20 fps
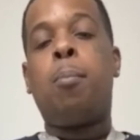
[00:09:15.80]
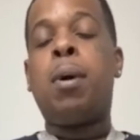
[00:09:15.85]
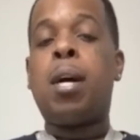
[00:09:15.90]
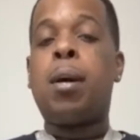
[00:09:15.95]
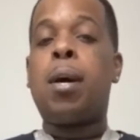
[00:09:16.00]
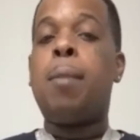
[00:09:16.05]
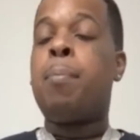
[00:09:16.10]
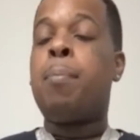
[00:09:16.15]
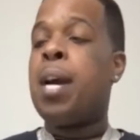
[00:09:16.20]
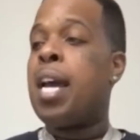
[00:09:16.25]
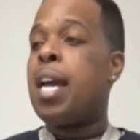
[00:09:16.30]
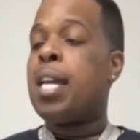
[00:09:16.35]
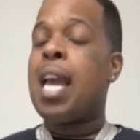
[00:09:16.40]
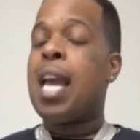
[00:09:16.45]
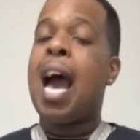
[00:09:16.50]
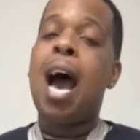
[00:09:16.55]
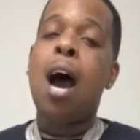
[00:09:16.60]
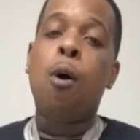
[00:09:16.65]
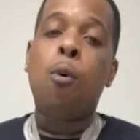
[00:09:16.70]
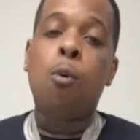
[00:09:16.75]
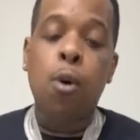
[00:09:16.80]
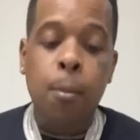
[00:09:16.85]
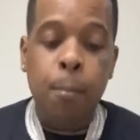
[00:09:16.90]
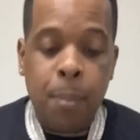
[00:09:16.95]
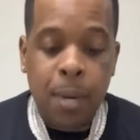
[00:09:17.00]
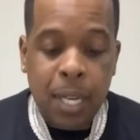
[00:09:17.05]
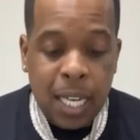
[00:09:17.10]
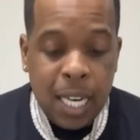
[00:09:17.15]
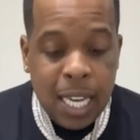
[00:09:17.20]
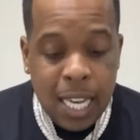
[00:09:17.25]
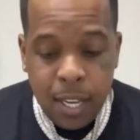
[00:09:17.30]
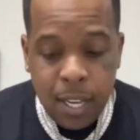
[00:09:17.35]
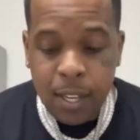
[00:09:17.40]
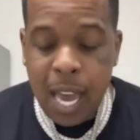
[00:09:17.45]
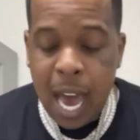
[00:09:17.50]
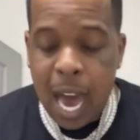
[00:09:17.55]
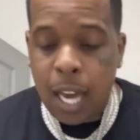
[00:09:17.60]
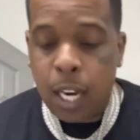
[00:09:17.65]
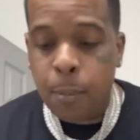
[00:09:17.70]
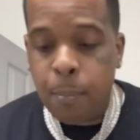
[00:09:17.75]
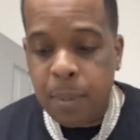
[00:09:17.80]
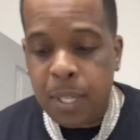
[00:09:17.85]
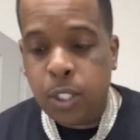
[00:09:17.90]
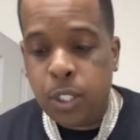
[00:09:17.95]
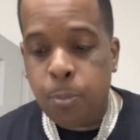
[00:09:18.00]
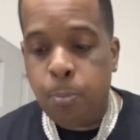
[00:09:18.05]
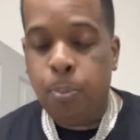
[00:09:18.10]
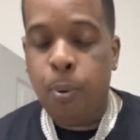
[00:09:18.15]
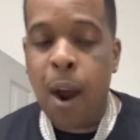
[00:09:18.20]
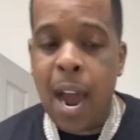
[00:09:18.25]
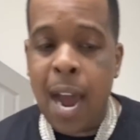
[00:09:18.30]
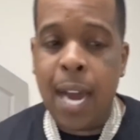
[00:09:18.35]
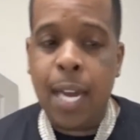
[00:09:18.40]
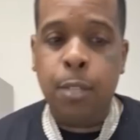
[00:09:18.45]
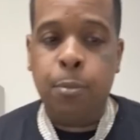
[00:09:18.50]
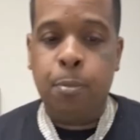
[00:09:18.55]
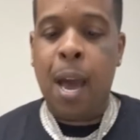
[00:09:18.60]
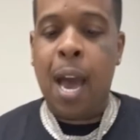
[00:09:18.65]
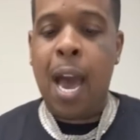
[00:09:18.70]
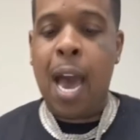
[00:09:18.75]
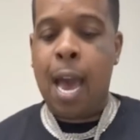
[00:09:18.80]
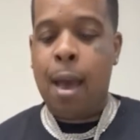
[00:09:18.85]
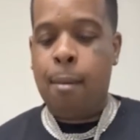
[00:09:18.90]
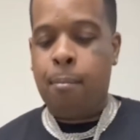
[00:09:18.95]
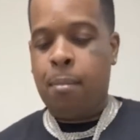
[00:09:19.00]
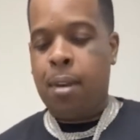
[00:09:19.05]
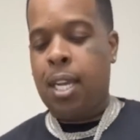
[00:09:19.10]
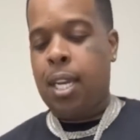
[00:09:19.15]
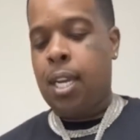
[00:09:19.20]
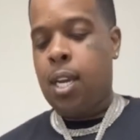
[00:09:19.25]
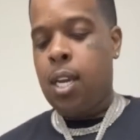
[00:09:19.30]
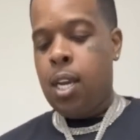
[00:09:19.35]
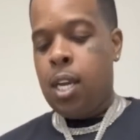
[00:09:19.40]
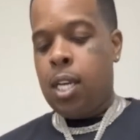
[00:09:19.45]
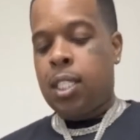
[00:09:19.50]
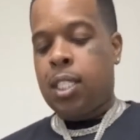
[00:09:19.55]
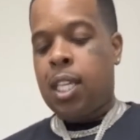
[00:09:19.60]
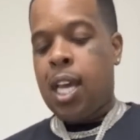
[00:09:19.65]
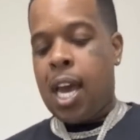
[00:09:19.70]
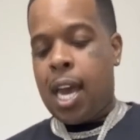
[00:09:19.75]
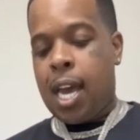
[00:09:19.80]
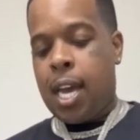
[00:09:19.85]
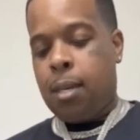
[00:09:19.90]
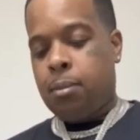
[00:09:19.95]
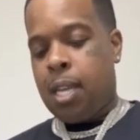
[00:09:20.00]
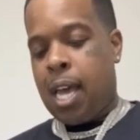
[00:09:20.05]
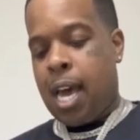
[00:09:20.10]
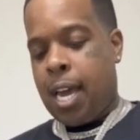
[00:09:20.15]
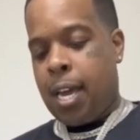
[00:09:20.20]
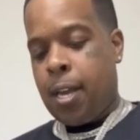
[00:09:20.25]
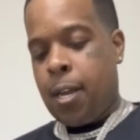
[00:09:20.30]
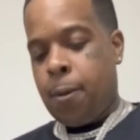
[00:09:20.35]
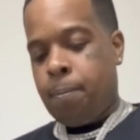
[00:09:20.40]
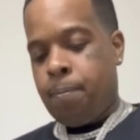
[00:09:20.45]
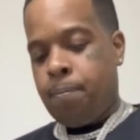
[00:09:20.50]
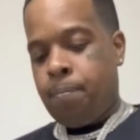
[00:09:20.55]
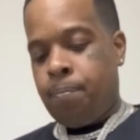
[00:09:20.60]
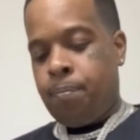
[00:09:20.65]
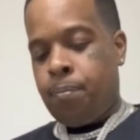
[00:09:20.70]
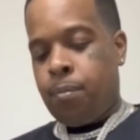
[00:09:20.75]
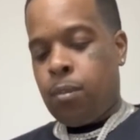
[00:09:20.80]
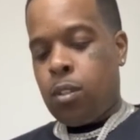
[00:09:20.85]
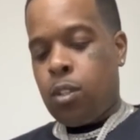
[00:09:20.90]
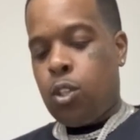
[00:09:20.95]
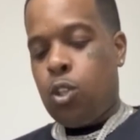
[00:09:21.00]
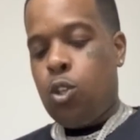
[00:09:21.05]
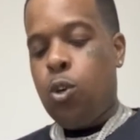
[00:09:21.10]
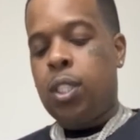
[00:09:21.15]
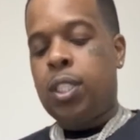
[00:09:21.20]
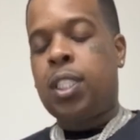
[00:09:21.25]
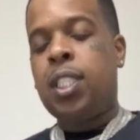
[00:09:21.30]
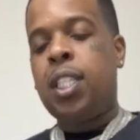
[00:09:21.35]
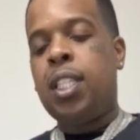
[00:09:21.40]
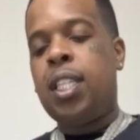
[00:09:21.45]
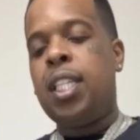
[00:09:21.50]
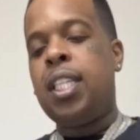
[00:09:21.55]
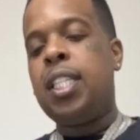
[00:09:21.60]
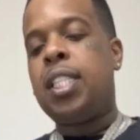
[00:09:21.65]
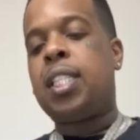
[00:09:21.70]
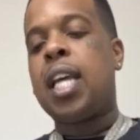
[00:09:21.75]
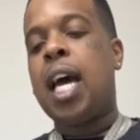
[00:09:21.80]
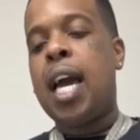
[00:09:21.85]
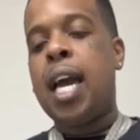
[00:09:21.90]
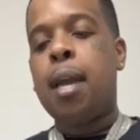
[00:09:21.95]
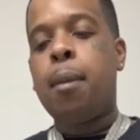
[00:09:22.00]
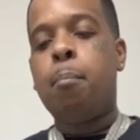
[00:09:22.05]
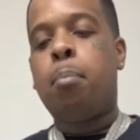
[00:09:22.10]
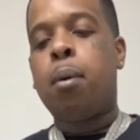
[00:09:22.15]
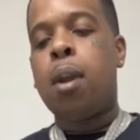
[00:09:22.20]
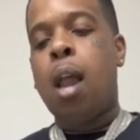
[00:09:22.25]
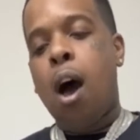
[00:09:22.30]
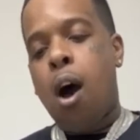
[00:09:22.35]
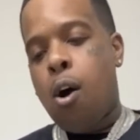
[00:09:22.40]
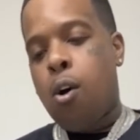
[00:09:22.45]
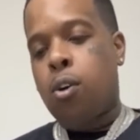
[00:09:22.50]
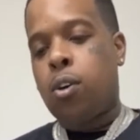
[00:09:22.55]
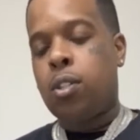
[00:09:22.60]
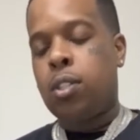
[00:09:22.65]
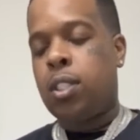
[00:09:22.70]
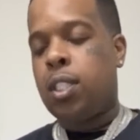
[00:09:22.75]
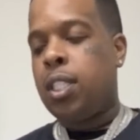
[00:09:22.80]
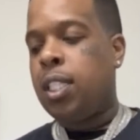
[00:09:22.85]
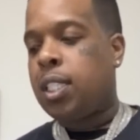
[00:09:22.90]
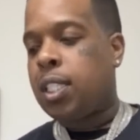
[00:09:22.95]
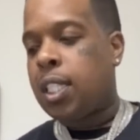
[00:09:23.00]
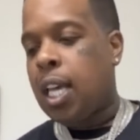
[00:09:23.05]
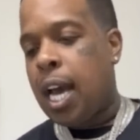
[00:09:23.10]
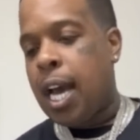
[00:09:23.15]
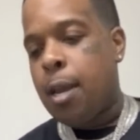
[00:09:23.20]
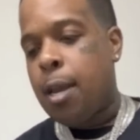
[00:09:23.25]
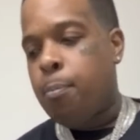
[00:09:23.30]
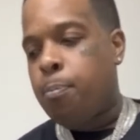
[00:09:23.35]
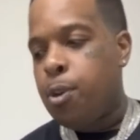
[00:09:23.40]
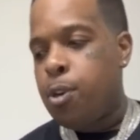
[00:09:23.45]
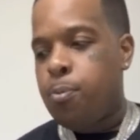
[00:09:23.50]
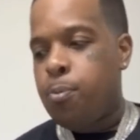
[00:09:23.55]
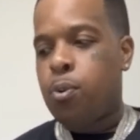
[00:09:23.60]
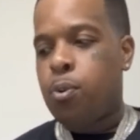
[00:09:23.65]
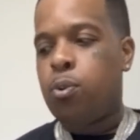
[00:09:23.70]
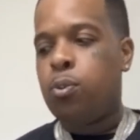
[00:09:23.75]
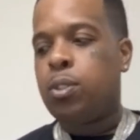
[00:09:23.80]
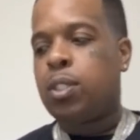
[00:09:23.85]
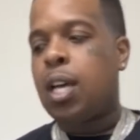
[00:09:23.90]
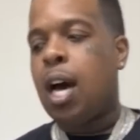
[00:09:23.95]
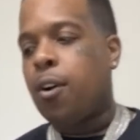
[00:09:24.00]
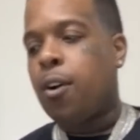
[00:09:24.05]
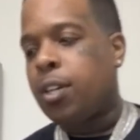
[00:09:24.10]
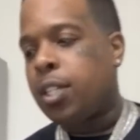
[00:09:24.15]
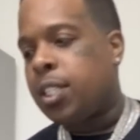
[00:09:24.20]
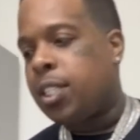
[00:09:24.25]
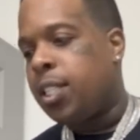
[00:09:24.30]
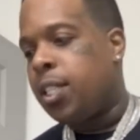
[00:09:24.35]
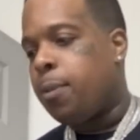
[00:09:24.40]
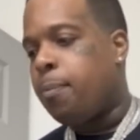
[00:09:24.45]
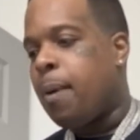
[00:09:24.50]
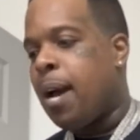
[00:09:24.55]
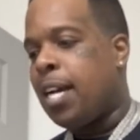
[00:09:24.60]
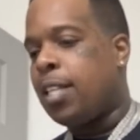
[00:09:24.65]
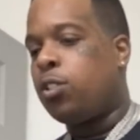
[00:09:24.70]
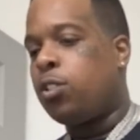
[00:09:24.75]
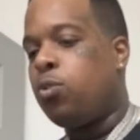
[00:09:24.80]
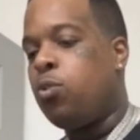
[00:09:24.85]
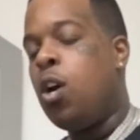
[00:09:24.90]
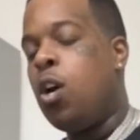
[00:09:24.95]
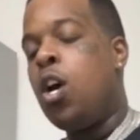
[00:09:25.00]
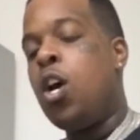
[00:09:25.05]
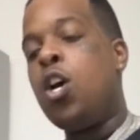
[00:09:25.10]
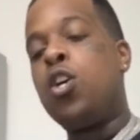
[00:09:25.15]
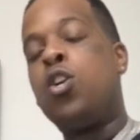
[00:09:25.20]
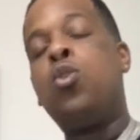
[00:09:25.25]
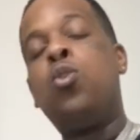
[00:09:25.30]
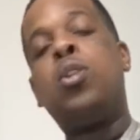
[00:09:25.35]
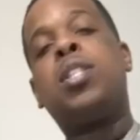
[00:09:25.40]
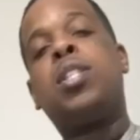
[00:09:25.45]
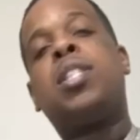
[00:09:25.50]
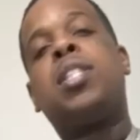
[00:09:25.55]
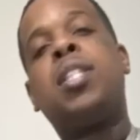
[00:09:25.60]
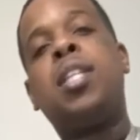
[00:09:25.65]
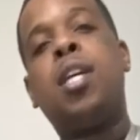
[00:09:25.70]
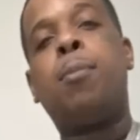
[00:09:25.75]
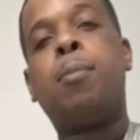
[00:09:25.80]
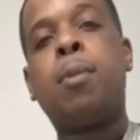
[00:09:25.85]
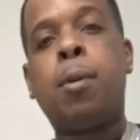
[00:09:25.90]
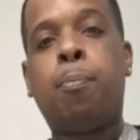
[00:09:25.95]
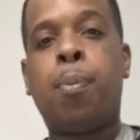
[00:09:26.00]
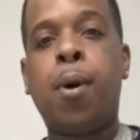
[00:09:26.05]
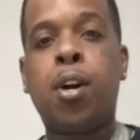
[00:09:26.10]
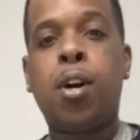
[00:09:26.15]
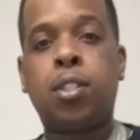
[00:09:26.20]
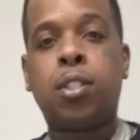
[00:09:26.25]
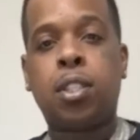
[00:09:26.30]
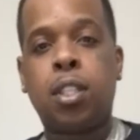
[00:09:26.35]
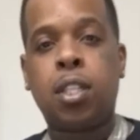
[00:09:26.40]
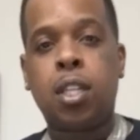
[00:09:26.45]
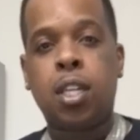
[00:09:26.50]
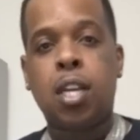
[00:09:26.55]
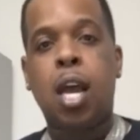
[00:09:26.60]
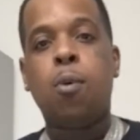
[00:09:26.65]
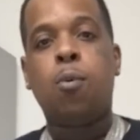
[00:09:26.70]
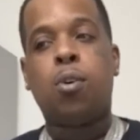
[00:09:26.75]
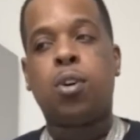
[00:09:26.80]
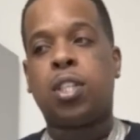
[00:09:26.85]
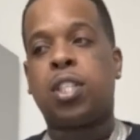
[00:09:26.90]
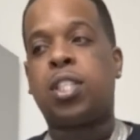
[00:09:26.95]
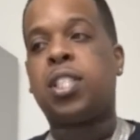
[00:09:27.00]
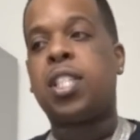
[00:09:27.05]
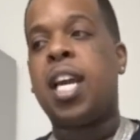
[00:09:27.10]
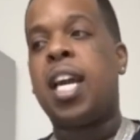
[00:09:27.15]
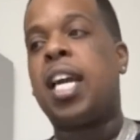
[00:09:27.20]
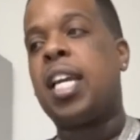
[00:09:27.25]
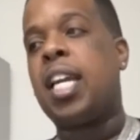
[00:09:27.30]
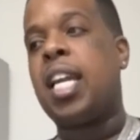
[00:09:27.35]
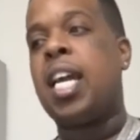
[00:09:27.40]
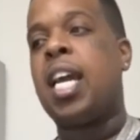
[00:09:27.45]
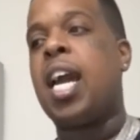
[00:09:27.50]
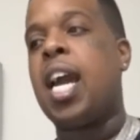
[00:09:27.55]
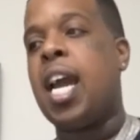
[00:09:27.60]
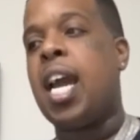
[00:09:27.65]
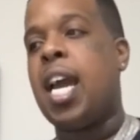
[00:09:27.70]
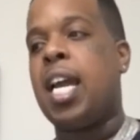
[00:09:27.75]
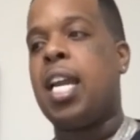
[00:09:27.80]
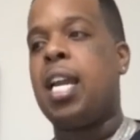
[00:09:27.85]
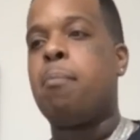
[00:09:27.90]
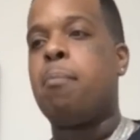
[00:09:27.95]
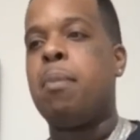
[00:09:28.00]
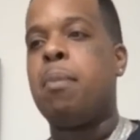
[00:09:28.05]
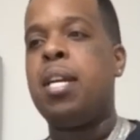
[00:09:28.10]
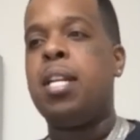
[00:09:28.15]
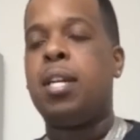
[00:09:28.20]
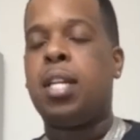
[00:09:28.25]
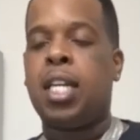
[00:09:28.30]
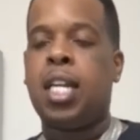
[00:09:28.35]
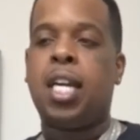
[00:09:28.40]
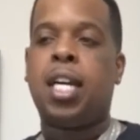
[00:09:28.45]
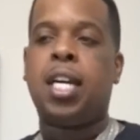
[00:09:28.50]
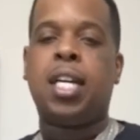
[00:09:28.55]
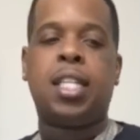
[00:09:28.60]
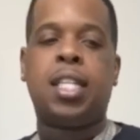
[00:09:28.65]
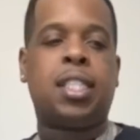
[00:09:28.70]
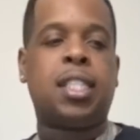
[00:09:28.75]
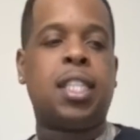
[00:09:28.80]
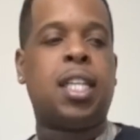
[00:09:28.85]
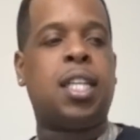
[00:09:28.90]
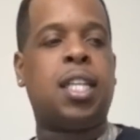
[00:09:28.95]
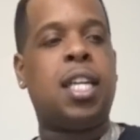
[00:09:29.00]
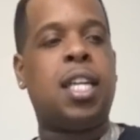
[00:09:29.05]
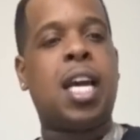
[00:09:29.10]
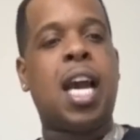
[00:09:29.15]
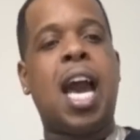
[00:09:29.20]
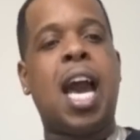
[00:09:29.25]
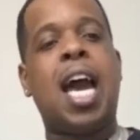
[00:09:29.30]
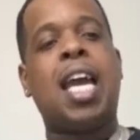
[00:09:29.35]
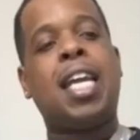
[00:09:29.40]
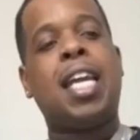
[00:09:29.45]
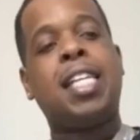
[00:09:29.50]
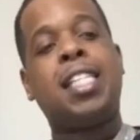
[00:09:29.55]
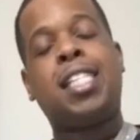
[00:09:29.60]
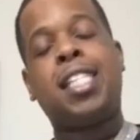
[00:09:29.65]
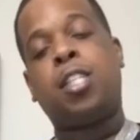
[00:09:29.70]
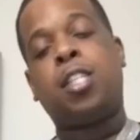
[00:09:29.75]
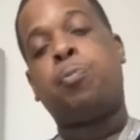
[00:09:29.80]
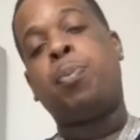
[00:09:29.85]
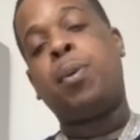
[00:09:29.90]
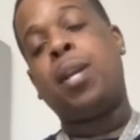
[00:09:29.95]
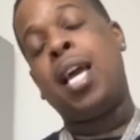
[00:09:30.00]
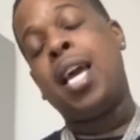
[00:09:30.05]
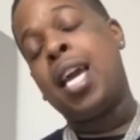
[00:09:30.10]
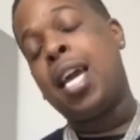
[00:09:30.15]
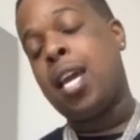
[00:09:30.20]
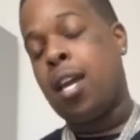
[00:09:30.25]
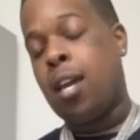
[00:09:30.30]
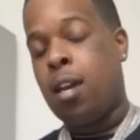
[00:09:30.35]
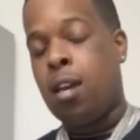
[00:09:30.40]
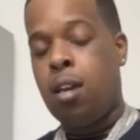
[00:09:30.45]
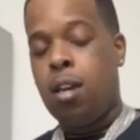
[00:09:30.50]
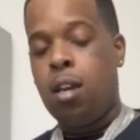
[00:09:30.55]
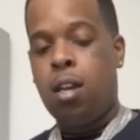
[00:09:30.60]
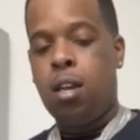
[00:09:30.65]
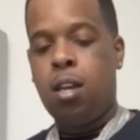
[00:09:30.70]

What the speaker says: But y'all won't believe, y'all will be surprised by how many times, like, you'll see these same bloggers, these same people who talking shit about you. You'll see them in person and they want to shake your hand and meet a nigga and tell a nigga how they just playing.